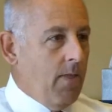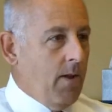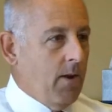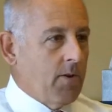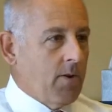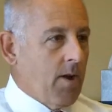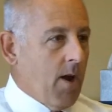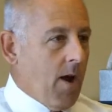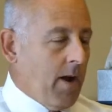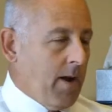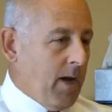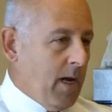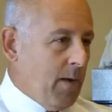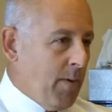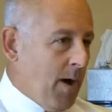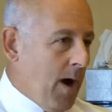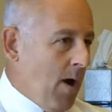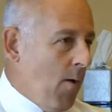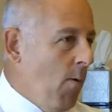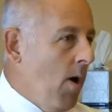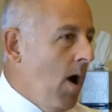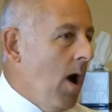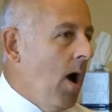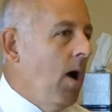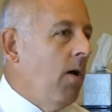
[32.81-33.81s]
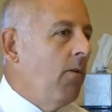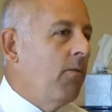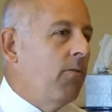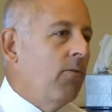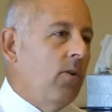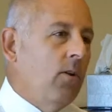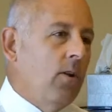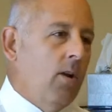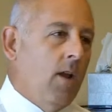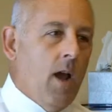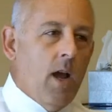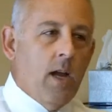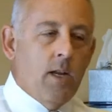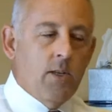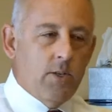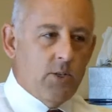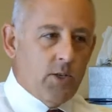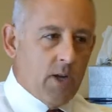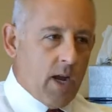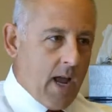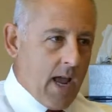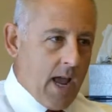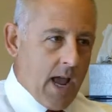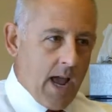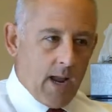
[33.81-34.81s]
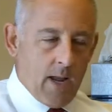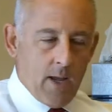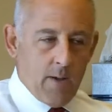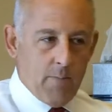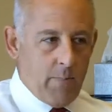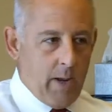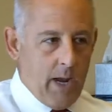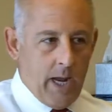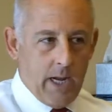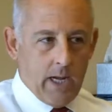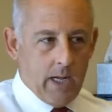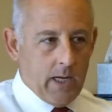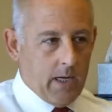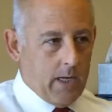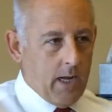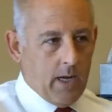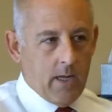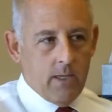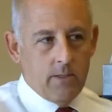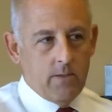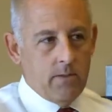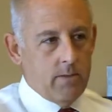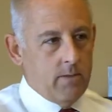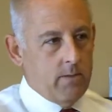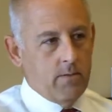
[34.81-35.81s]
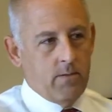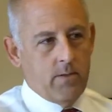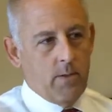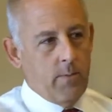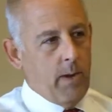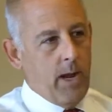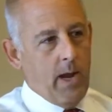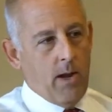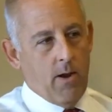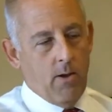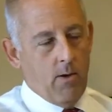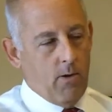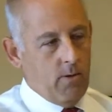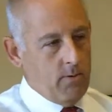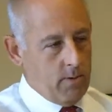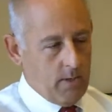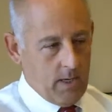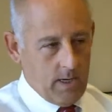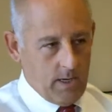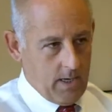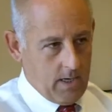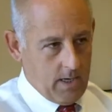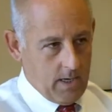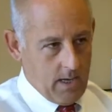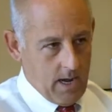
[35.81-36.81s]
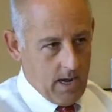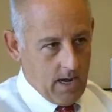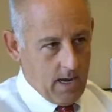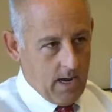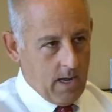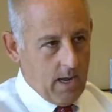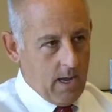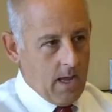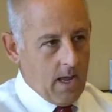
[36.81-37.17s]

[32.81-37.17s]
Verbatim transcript: they're talking about, well, for lunch I had a bacon, lettuce, and tomato, da da da.